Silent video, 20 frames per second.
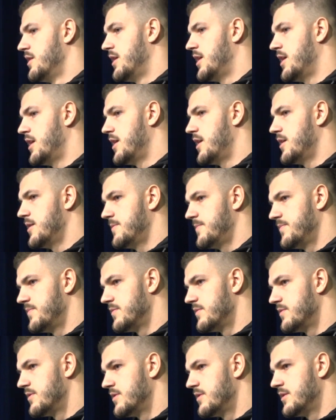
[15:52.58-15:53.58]
Uh,
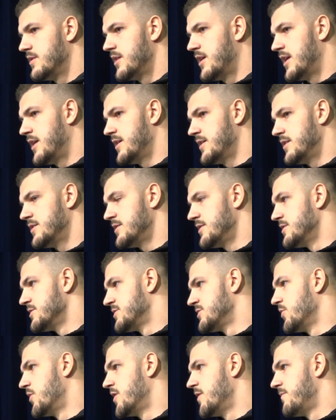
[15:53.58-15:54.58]

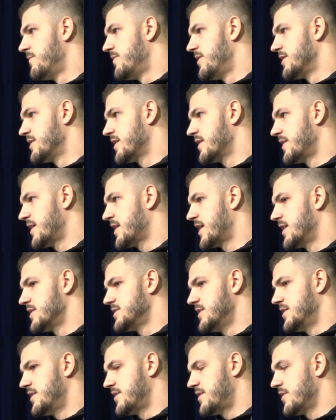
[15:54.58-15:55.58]
sort of. They, they kind of
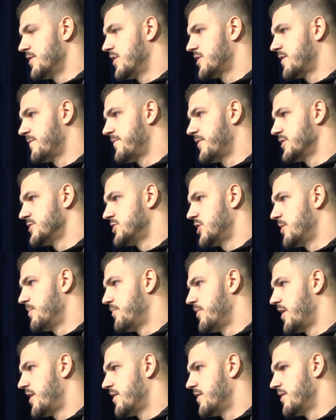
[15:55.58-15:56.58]
said that they're looking for a certain
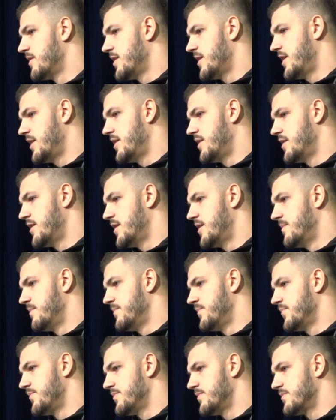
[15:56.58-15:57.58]
player, and um,
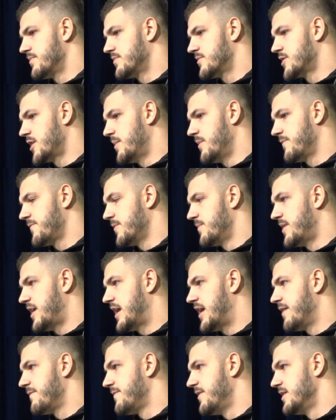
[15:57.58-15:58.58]
coming from that
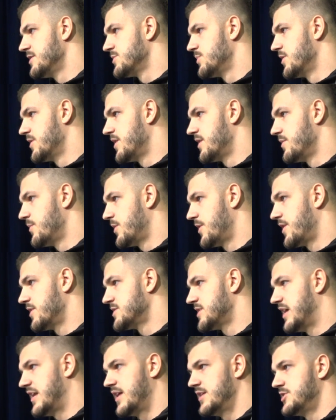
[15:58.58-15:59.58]
offense where, where their
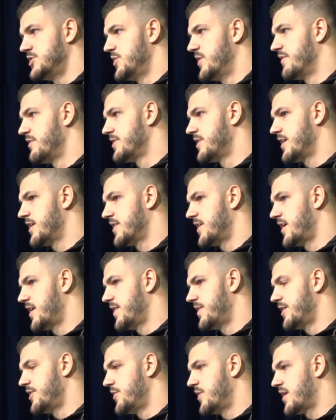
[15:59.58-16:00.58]
tight ends do everything and they,
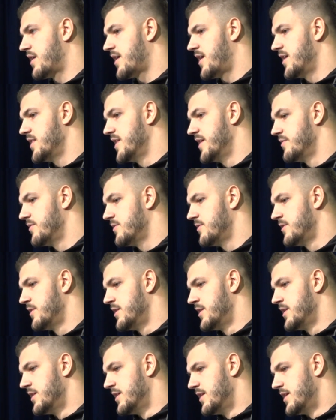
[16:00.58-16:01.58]
and they do it at a high level,
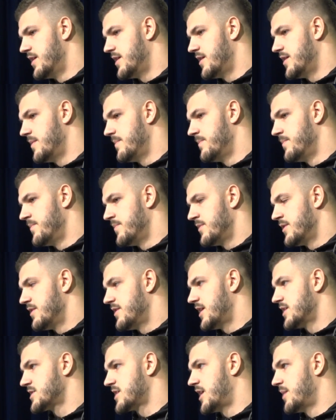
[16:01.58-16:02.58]
um,
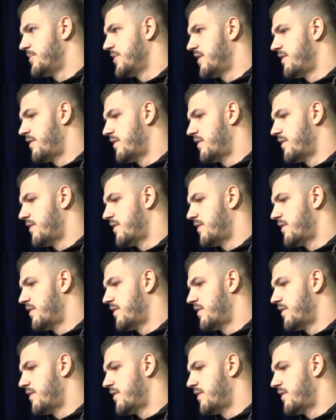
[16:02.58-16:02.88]
that's kind of player